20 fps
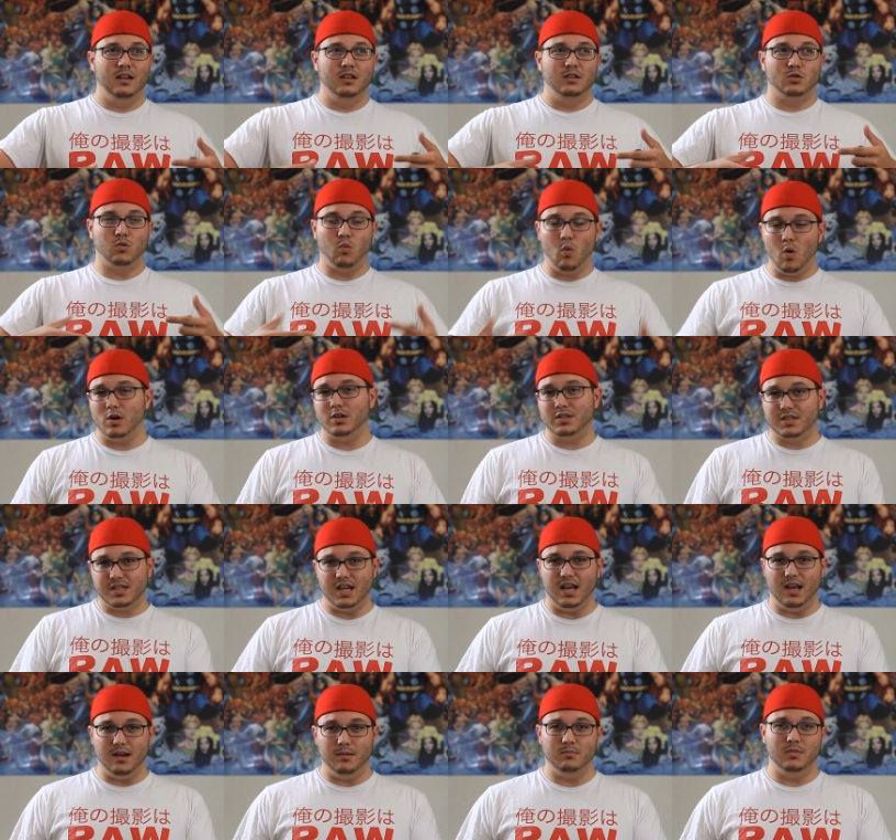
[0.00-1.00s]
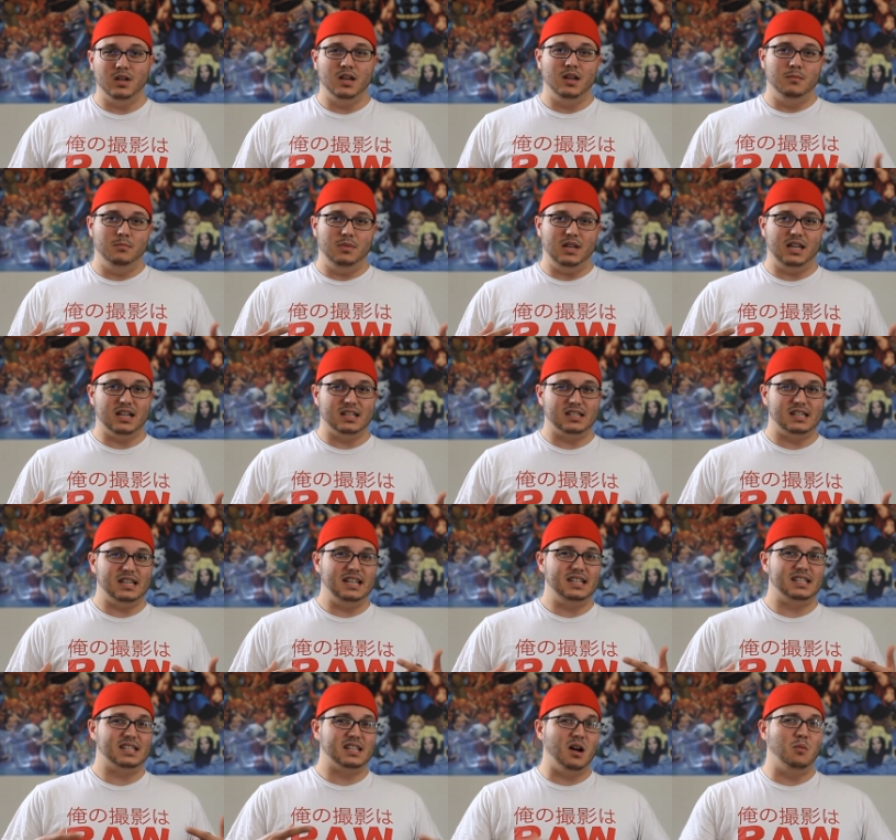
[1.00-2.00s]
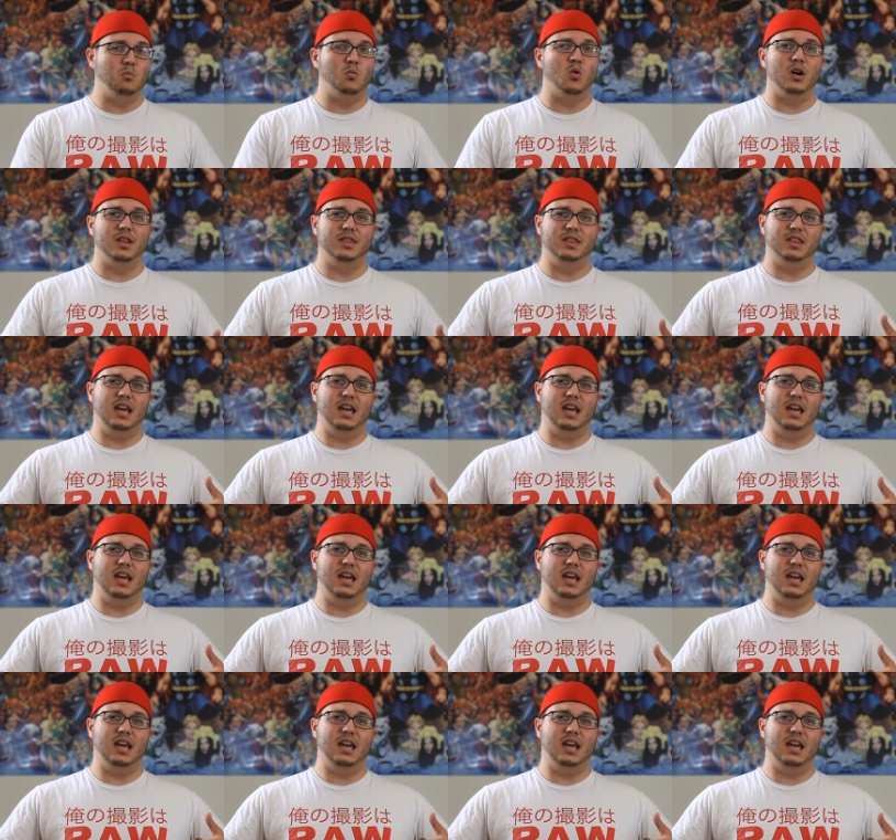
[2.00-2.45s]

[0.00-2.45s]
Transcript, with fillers: towards him because he's someone